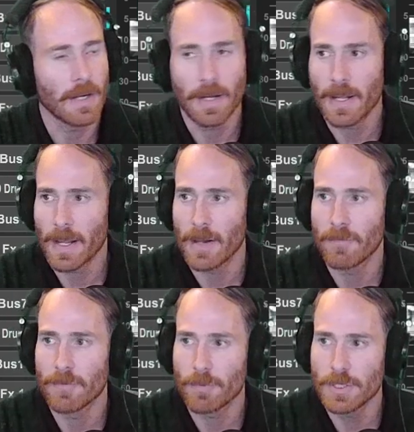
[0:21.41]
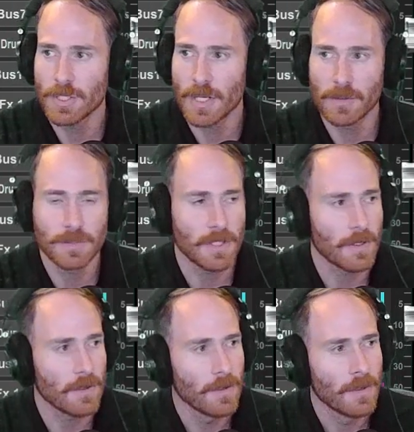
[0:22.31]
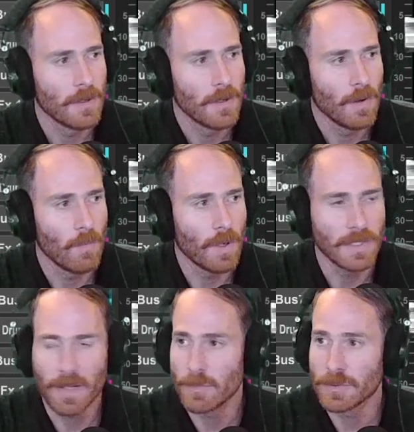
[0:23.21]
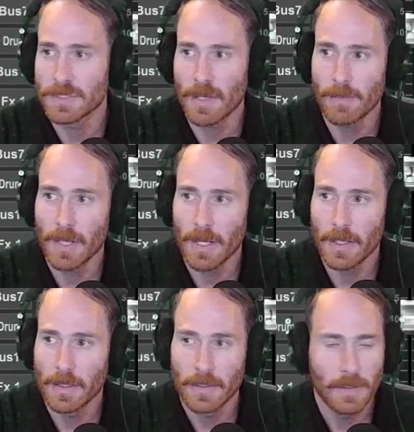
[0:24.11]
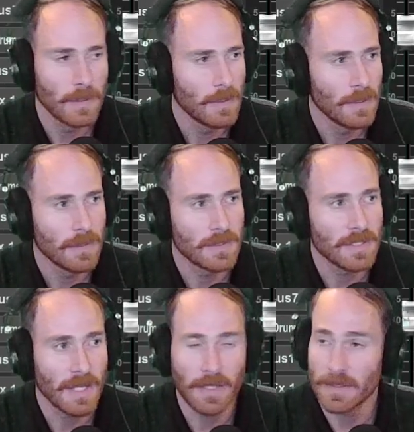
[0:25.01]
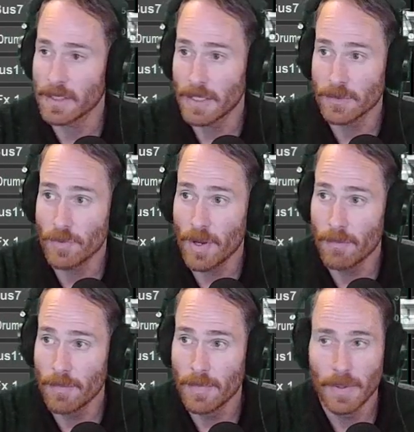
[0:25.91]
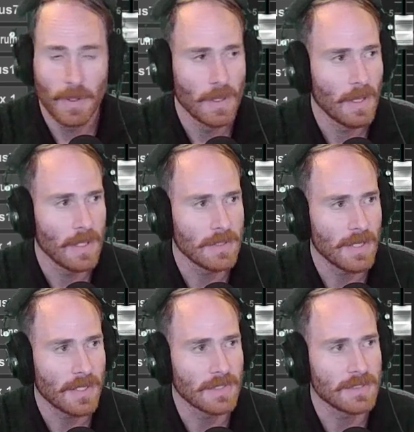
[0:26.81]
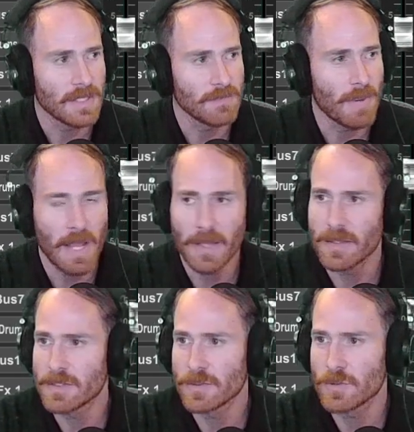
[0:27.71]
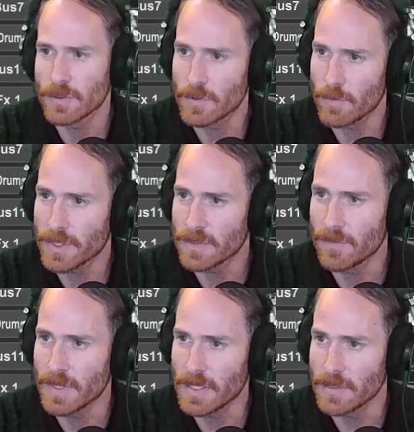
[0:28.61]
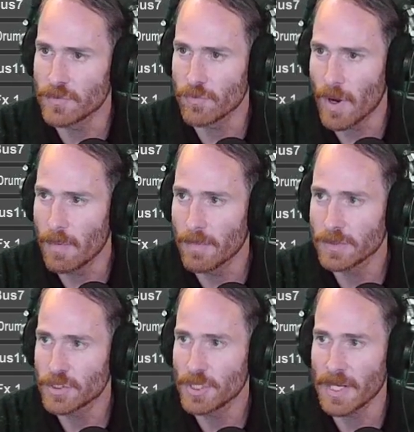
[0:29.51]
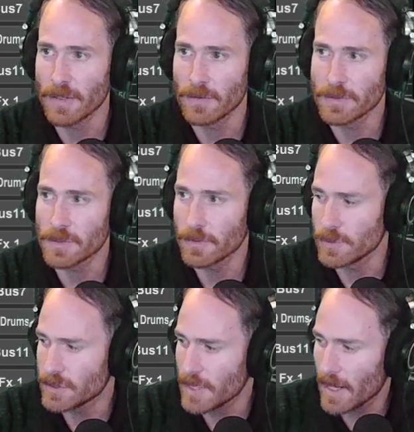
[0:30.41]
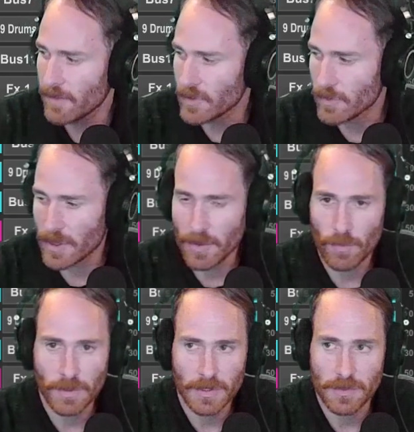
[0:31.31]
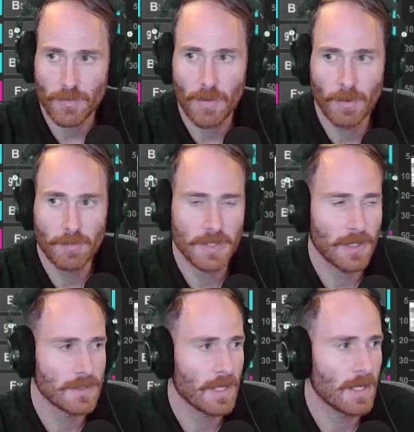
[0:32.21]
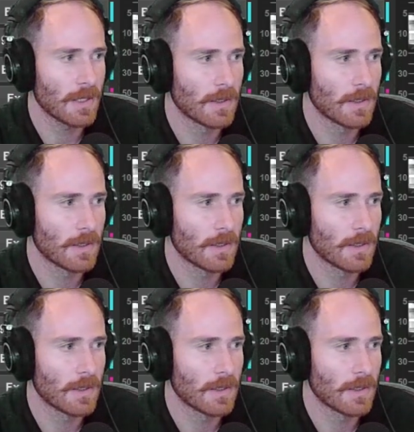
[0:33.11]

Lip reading: I have three channels here, one labeled sub kick, the second the kick drum, and the second it says band. This is just the rest of the drum channels. So just to have you hear what this drum loop sounds like.